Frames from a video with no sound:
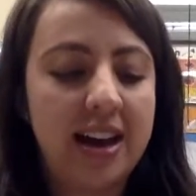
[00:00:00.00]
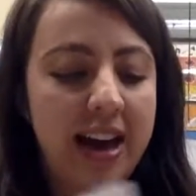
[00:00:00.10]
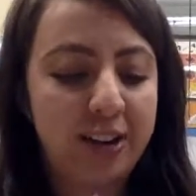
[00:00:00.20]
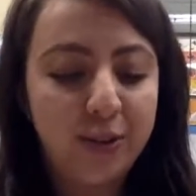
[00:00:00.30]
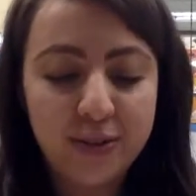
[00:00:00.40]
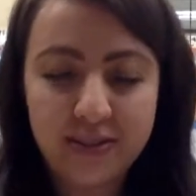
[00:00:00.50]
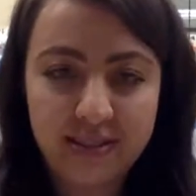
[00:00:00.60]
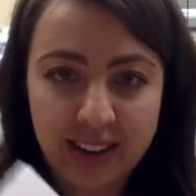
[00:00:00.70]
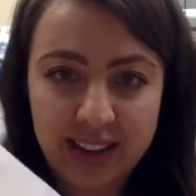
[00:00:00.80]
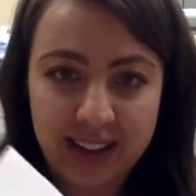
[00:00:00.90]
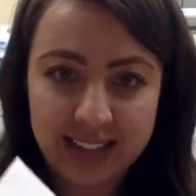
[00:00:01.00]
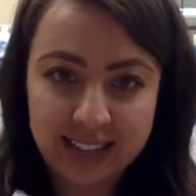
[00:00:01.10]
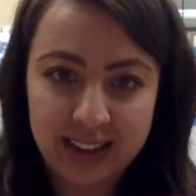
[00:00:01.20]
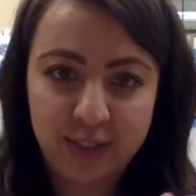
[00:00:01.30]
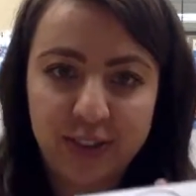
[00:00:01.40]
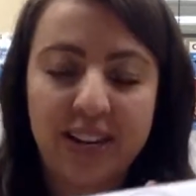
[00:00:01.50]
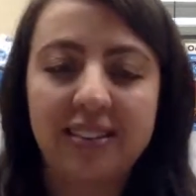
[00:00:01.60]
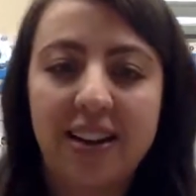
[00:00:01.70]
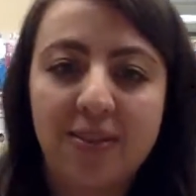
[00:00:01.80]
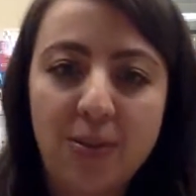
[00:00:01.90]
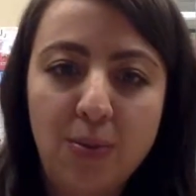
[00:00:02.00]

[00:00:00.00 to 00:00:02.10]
Higher order thinking is levels, right? Level